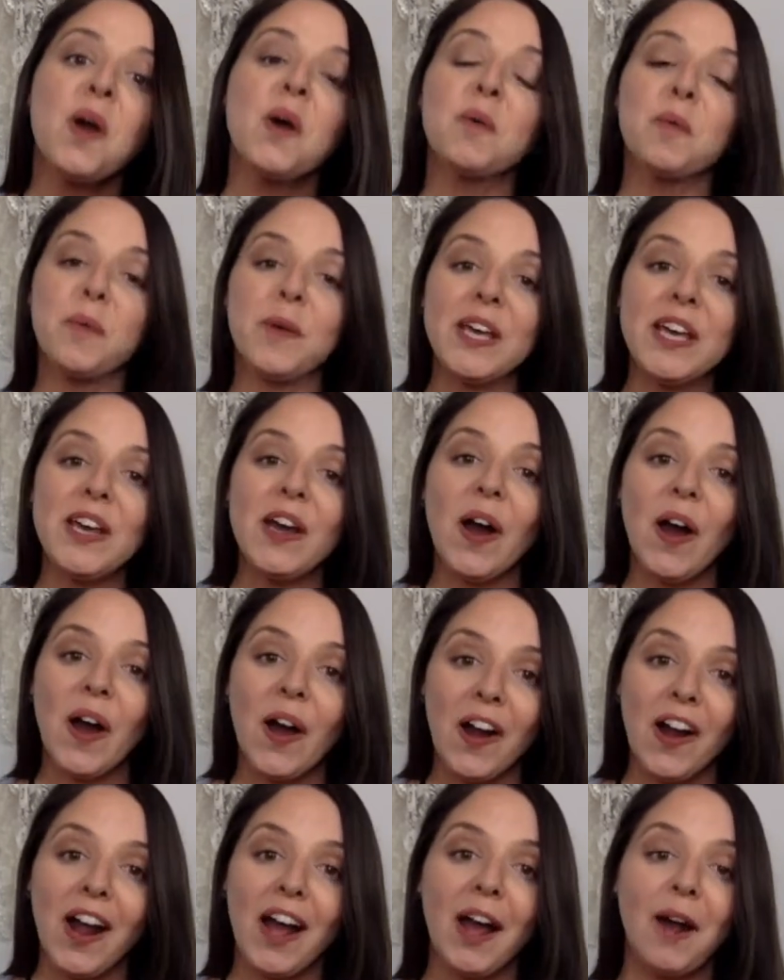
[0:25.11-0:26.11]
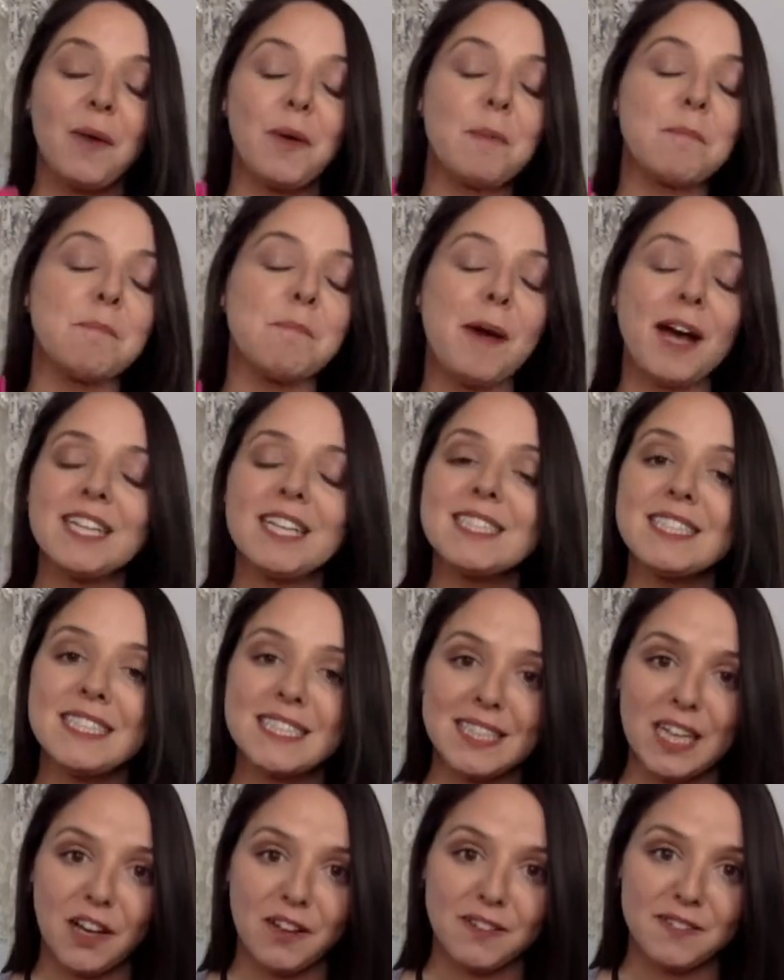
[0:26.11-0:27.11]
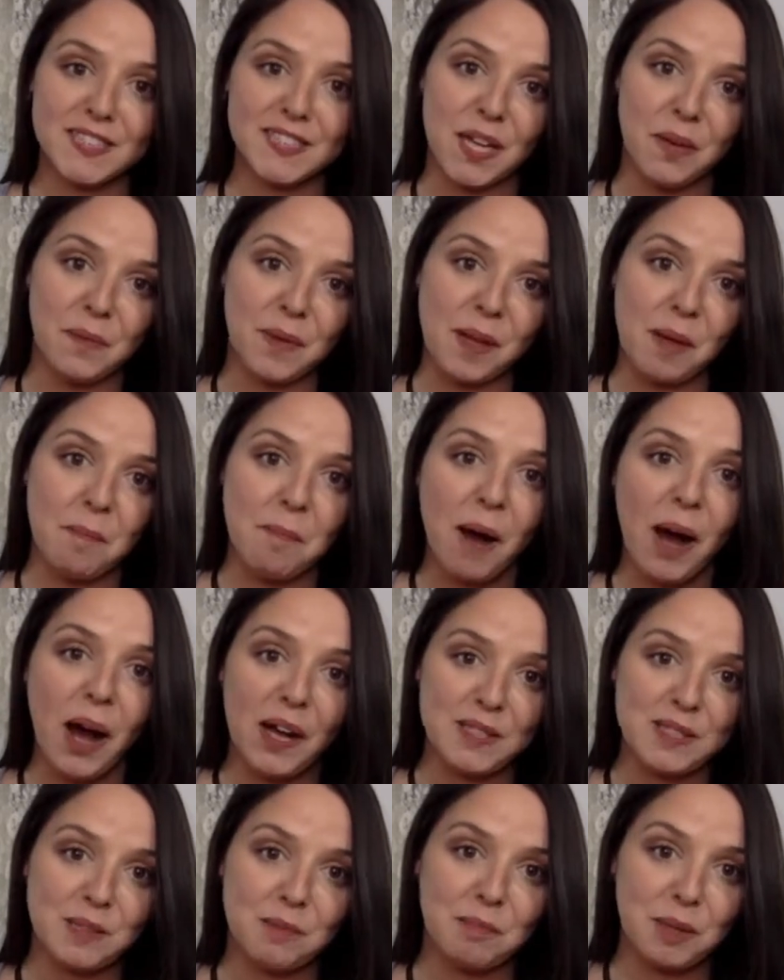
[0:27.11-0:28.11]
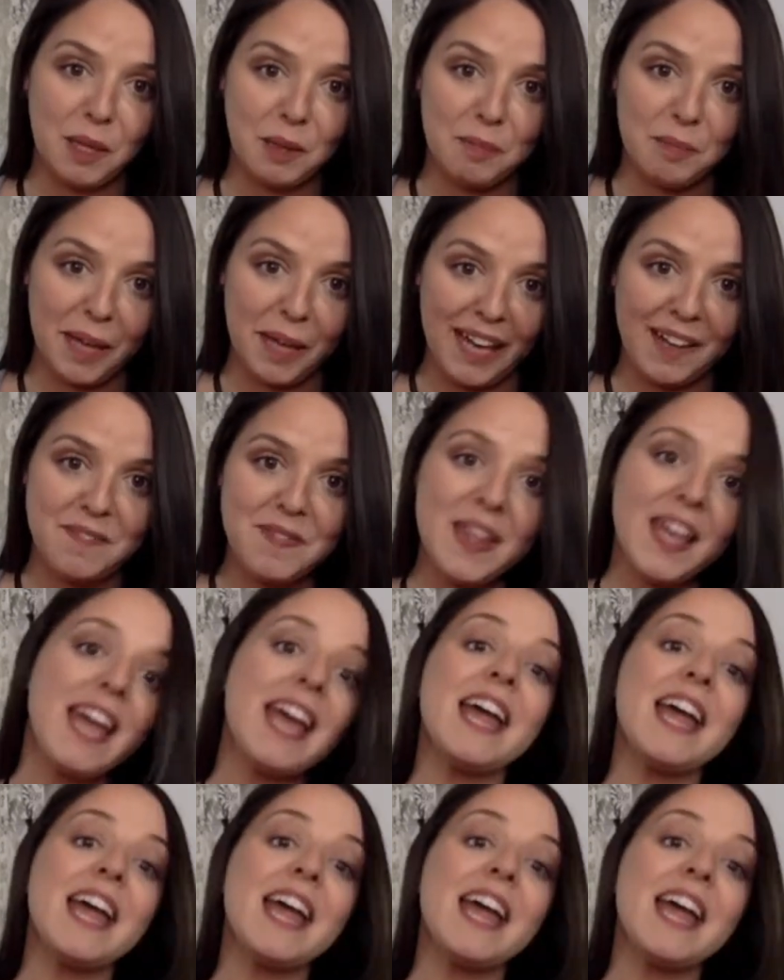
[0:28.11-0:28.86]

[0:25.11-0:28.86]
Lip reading: we are our best selves that we can possibly be.